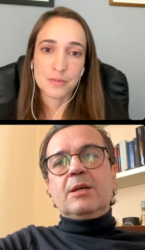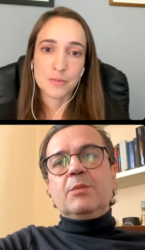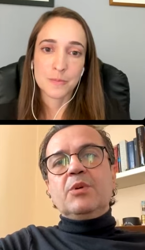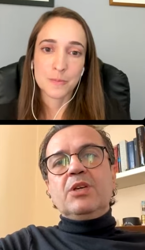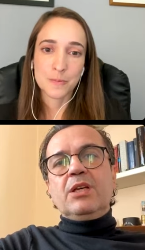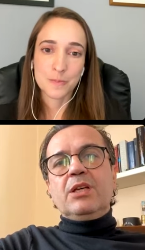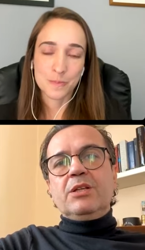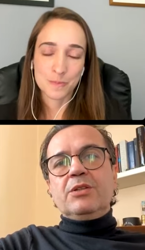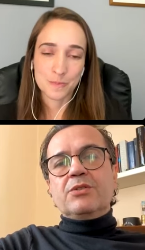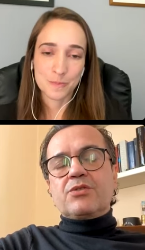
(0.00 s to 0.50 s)
Speaker 1: to
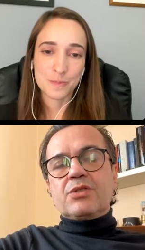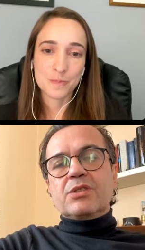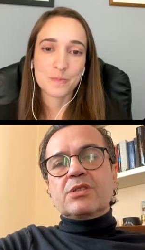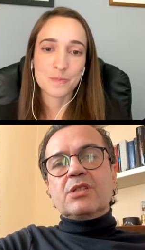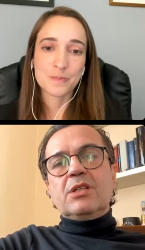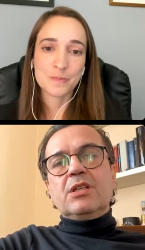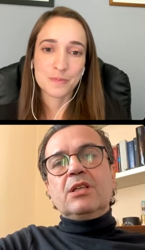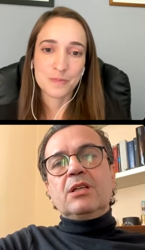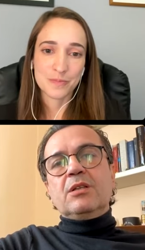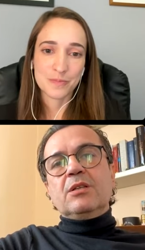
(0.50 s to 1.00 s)
be
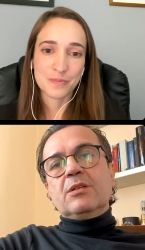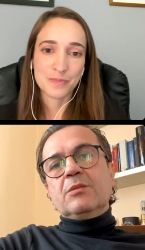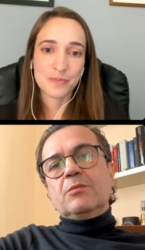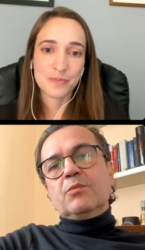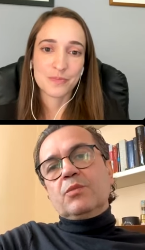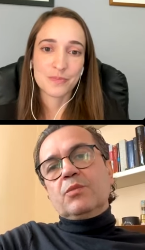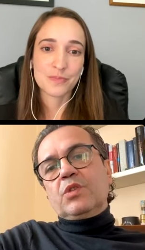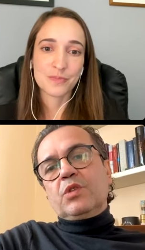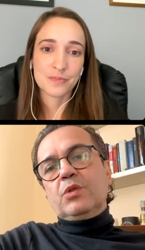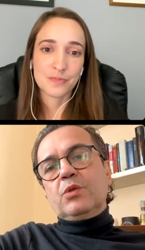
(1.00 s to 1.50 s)

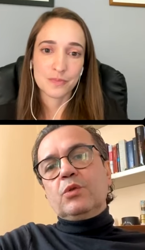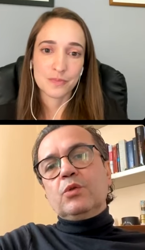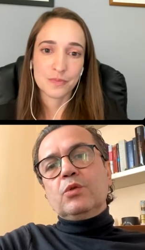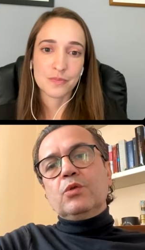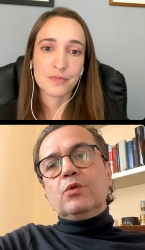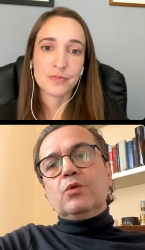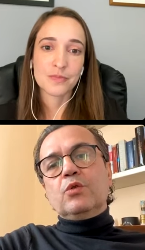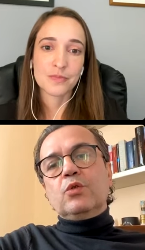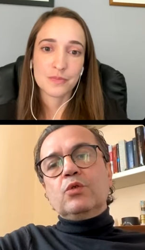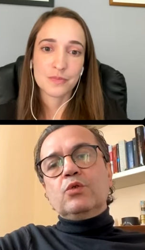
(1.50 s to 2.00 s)
interesting
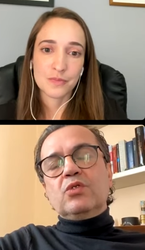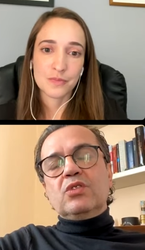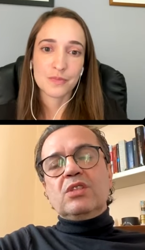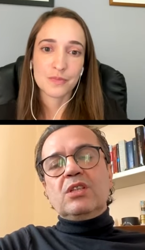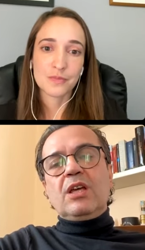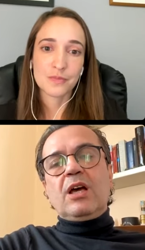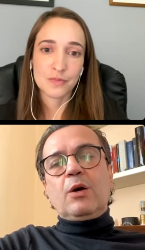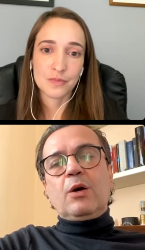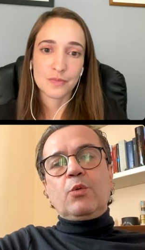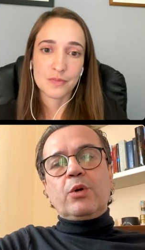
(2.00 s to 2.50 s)
to, to
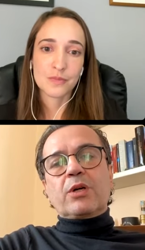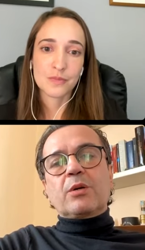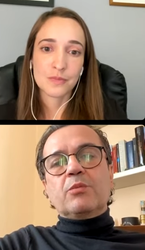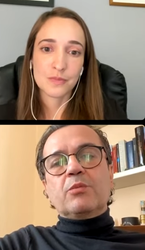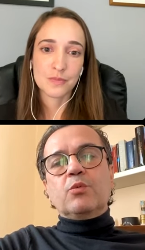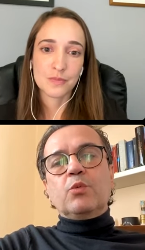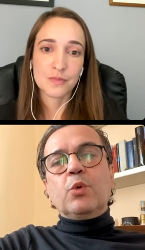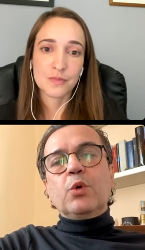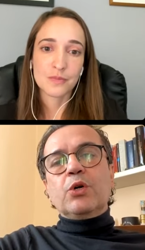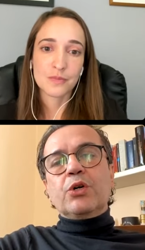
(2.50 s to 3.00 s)
see our
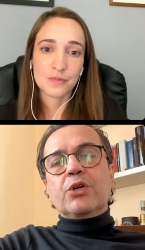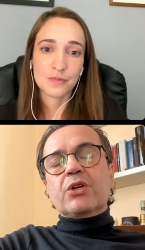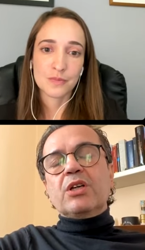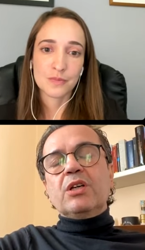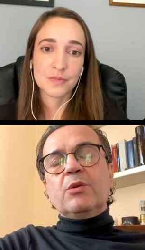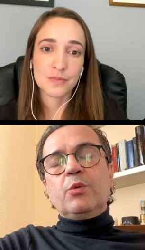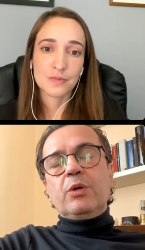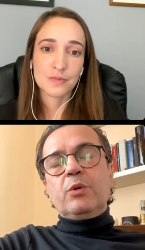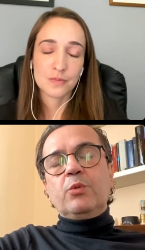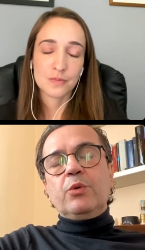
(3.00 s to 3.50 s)

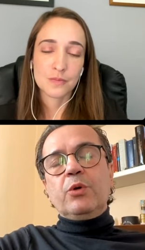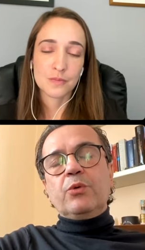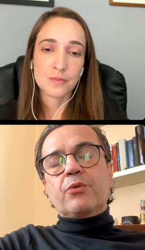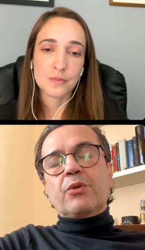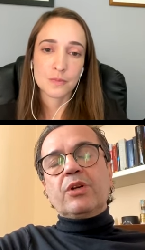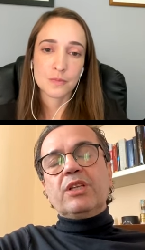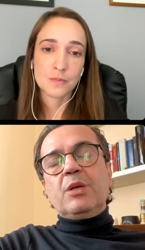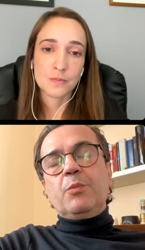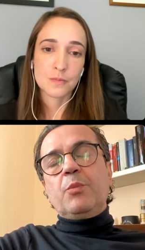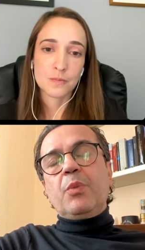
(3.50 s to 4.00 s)
work. And we, we
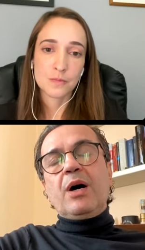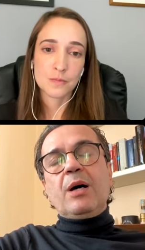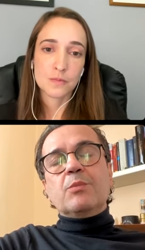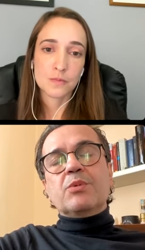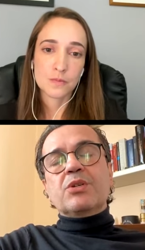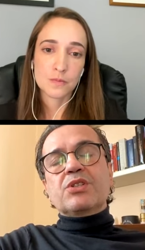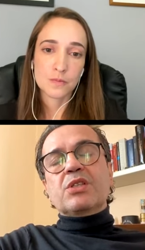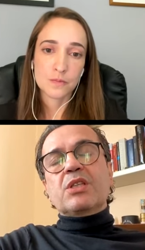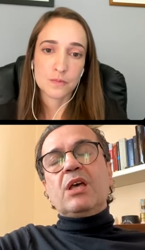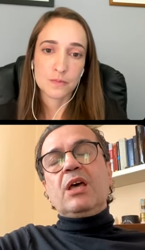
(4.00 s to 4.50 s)
already
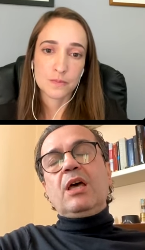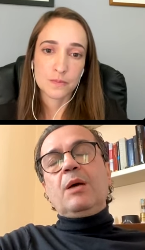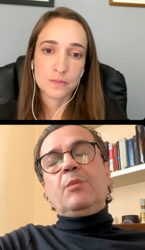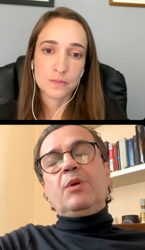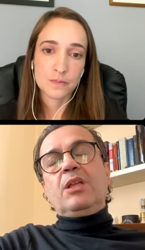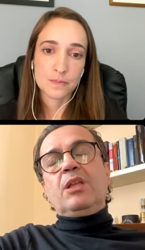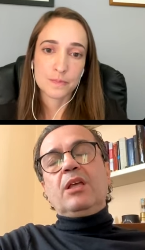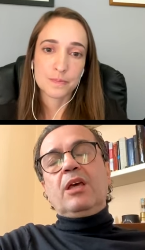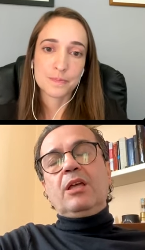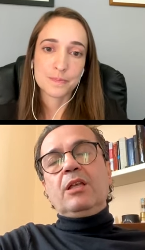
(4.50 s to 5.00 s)
published
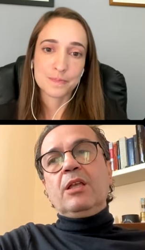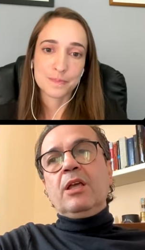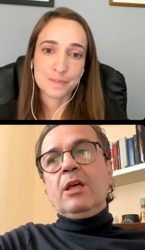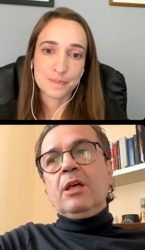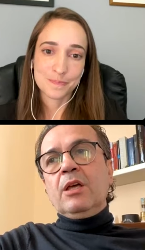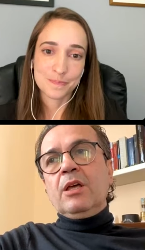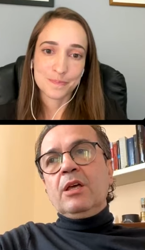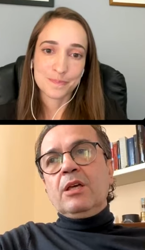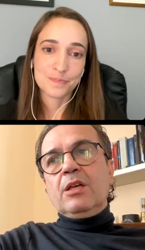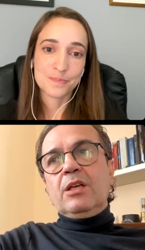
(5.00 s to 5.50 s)
them. And then
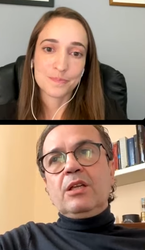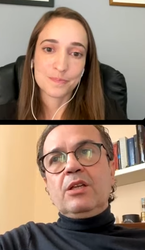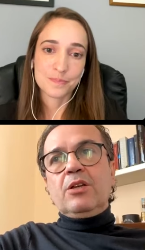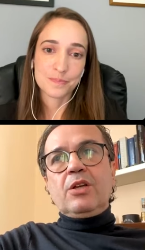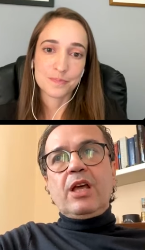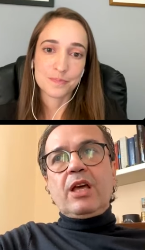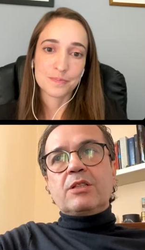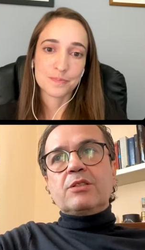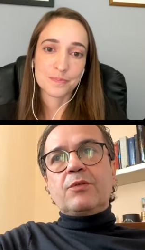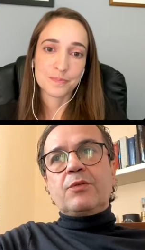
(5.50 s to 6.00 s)
in
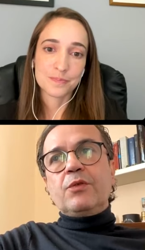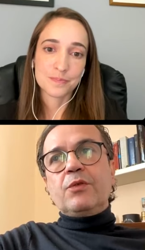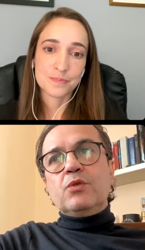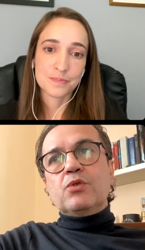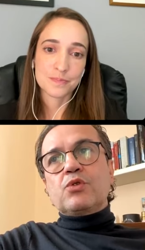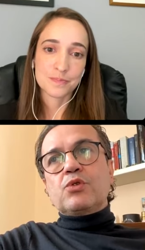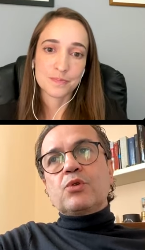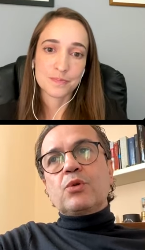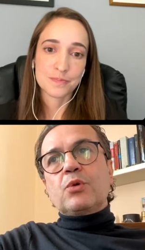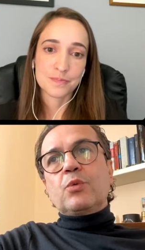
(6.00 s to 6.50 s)
the next
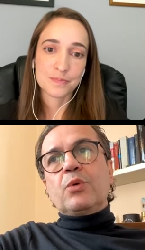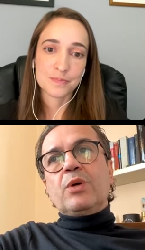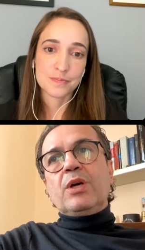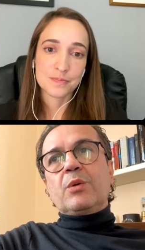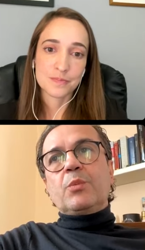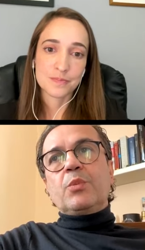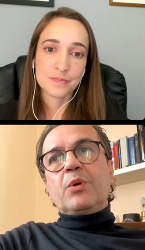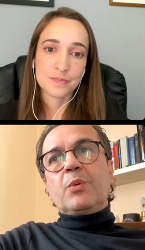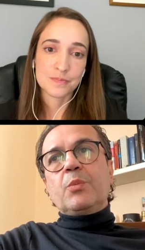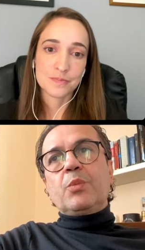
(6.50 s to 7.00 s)
future, we
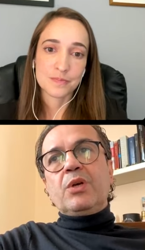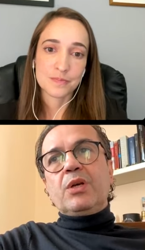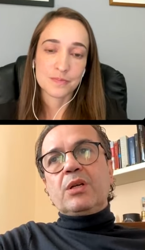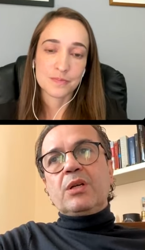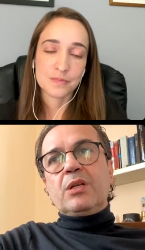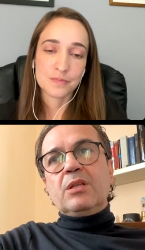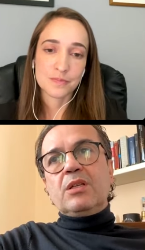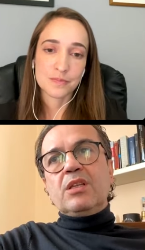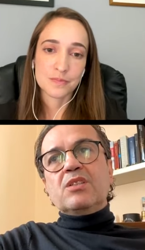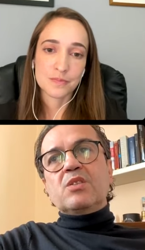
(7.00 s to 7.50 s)
are
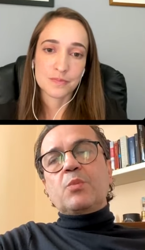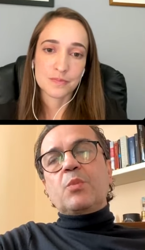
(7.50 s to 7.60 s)
preparing this